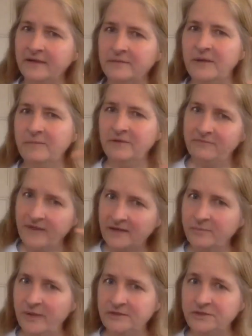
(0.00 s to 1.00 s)
maybe
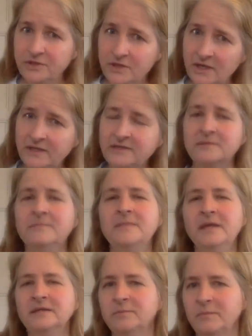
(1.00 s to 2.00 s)
fact-based journalism.
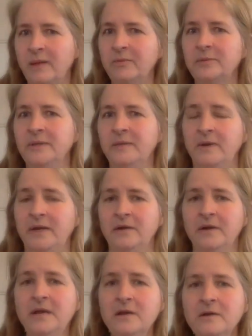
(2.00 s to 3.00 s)
That's probably what you're
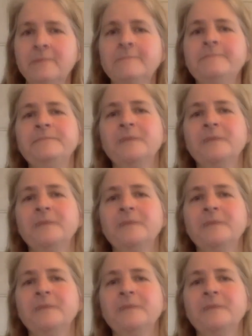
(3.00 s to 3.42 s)
hearing.